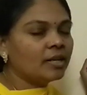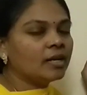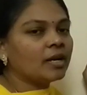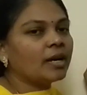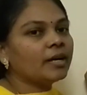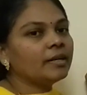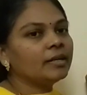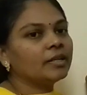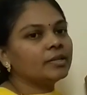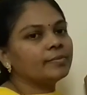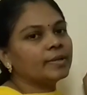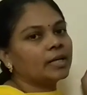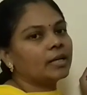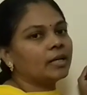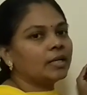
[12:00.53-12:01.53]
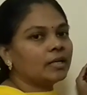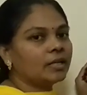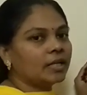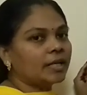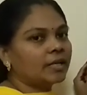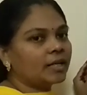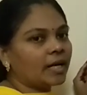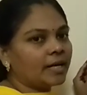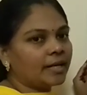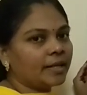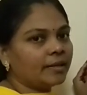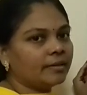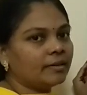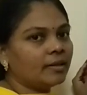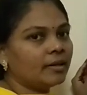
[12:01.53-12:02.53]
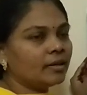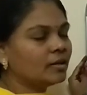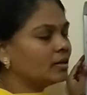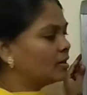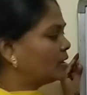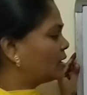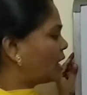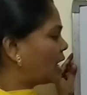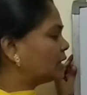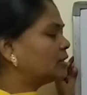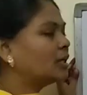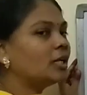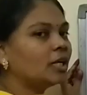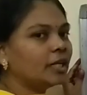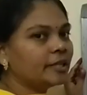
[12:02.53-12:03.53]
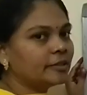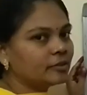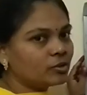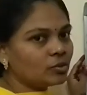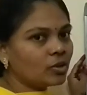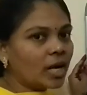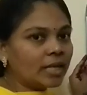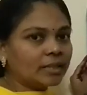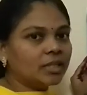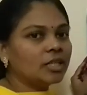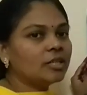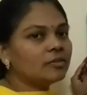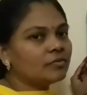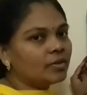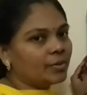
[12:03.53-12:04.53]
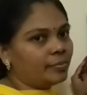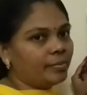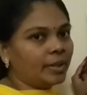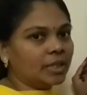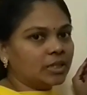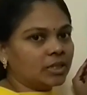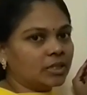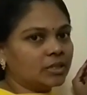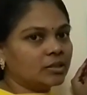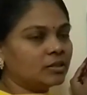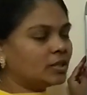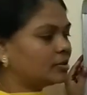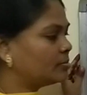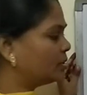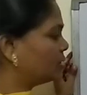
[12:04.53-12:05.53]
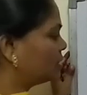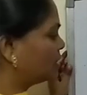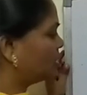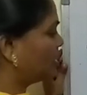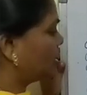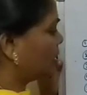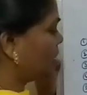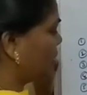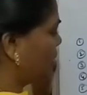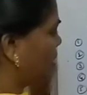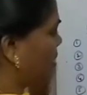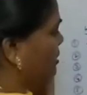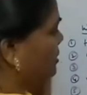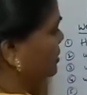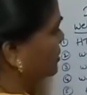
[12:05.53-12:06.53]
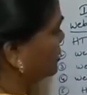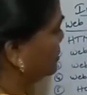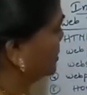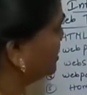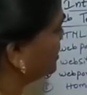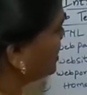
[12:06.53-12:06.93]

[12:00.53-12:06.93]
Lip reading: and it can contain the other links to other web pages. That means here in